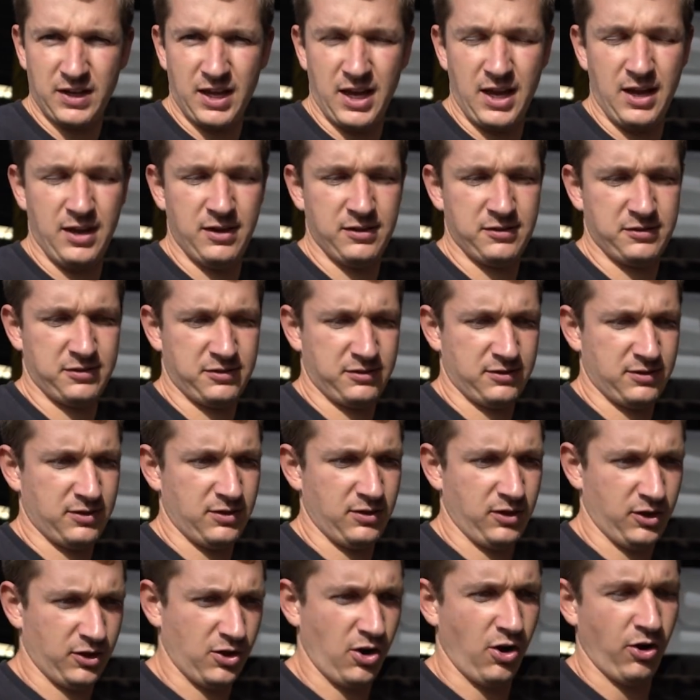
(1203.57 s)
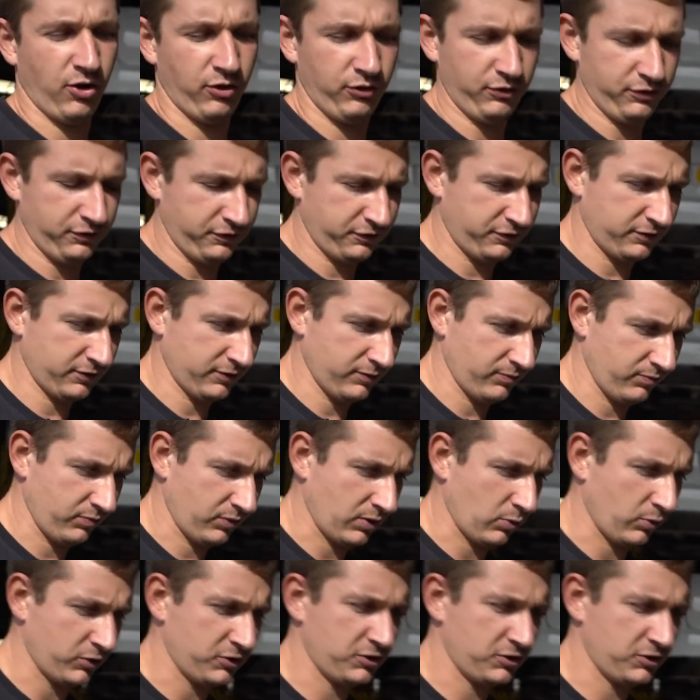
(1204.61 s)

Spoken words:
as the Golf. We're